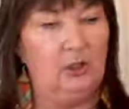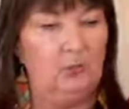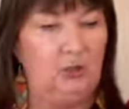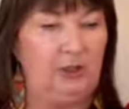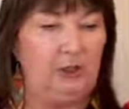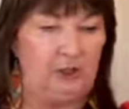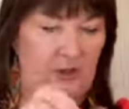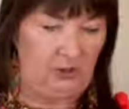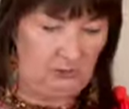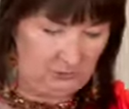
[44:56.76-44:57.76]
But it's
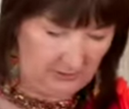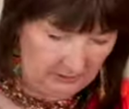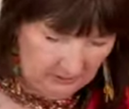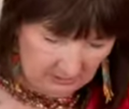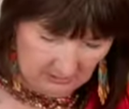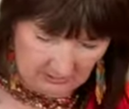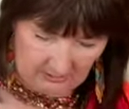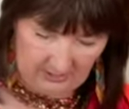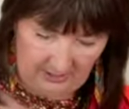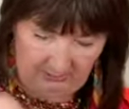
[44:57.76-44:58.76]
only a
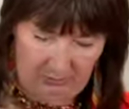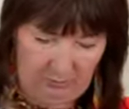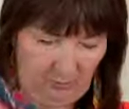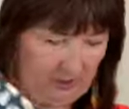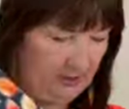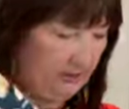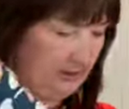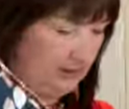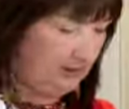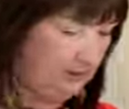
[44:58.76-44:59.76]
narrow piece.